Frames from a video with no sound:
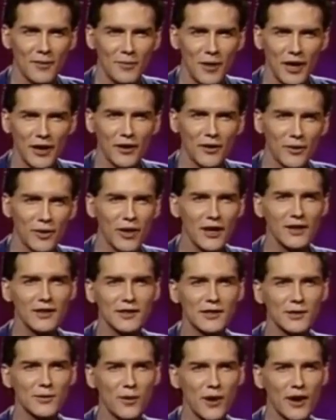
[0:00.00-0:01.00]
Big
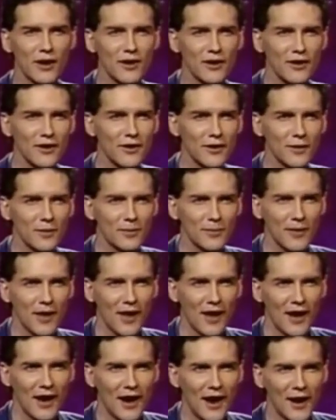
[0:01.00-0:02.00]
green sweater, you know.
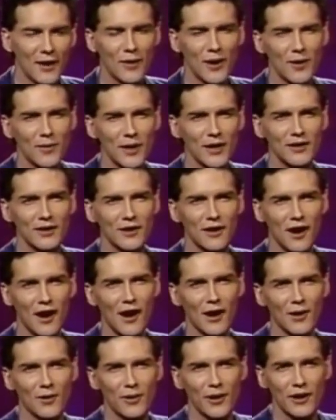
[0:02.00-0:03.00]
I don't want to make the
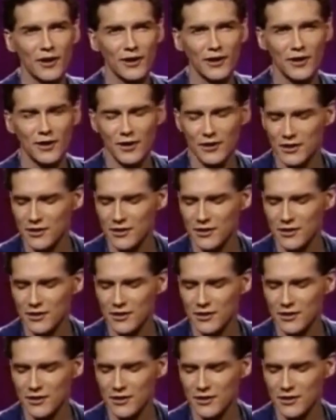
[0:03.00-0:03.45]
dog wear it, you know,